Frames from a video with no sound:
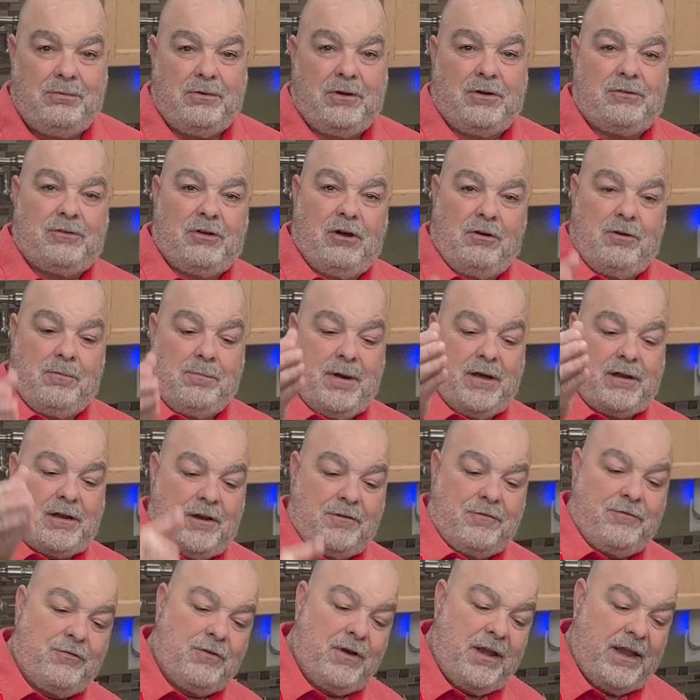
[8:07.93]
We're going to talk about our
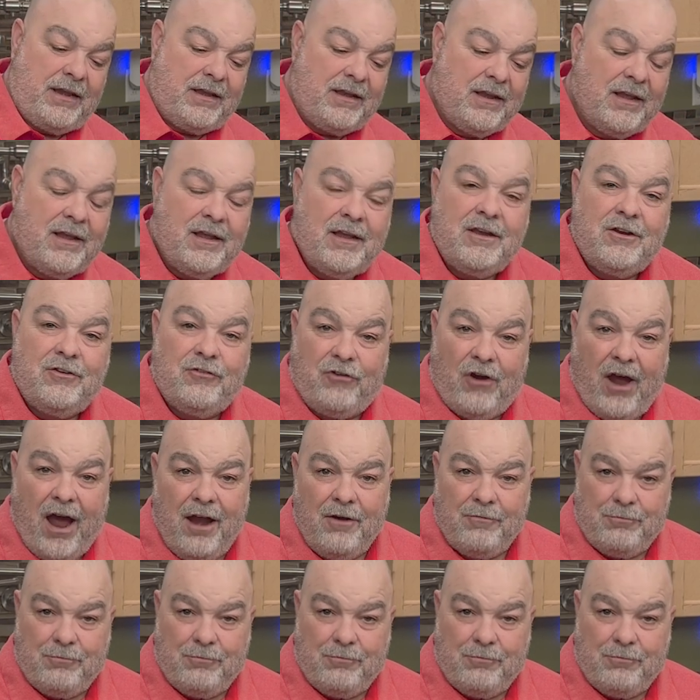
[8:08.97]
friend dry